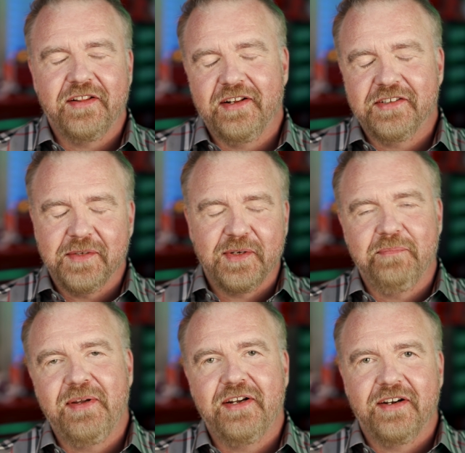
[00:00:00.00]
and then somebody
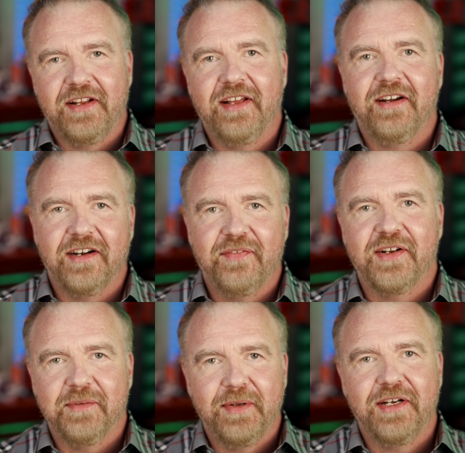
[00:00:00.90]
beat it again, and I've
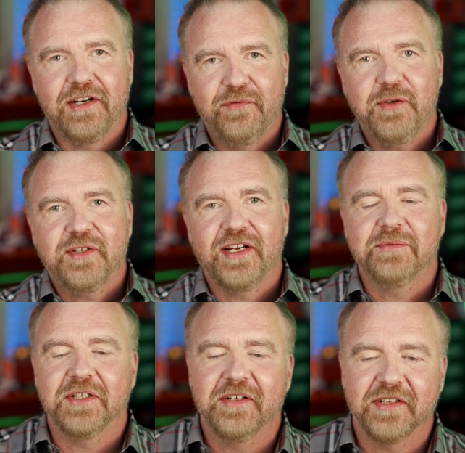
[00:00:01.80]
had to beat it a few
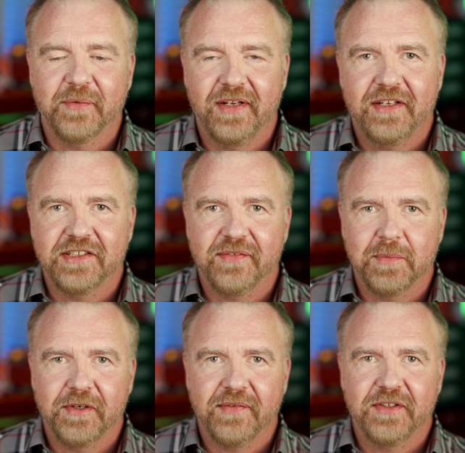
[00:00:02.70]
times along the way, because every,
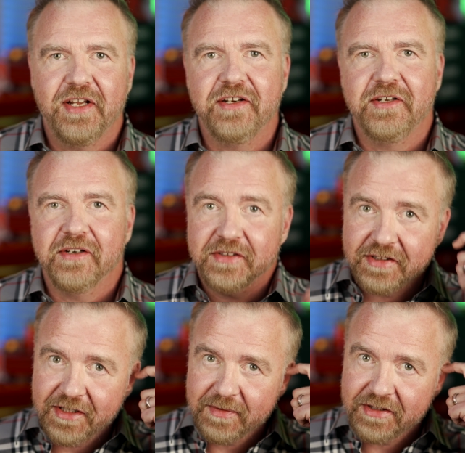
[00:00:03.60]
about every ten years it
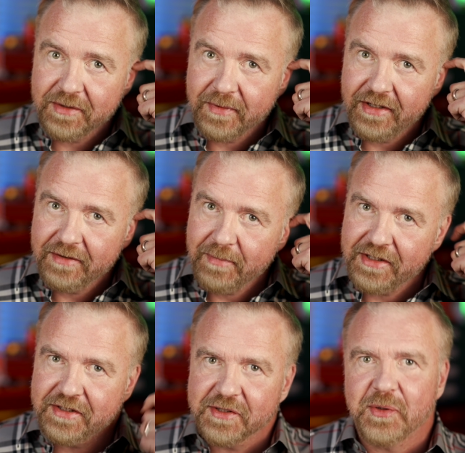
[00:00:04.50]
seems that somebody
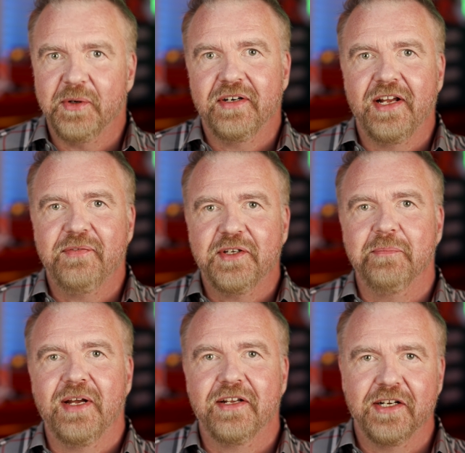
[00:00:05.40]
beats the score, and I have to come
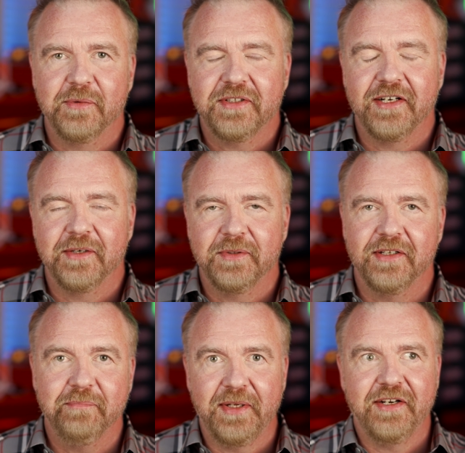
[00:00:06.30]
back out of retirement
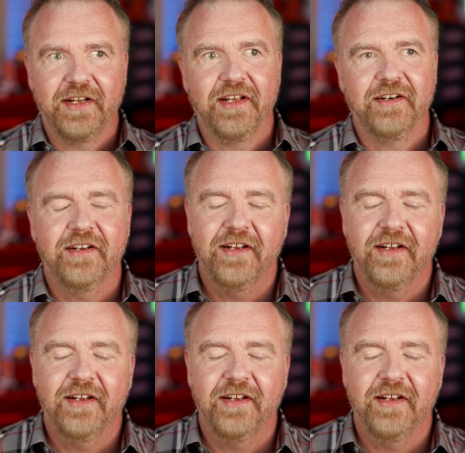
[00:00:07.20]
and beat it again.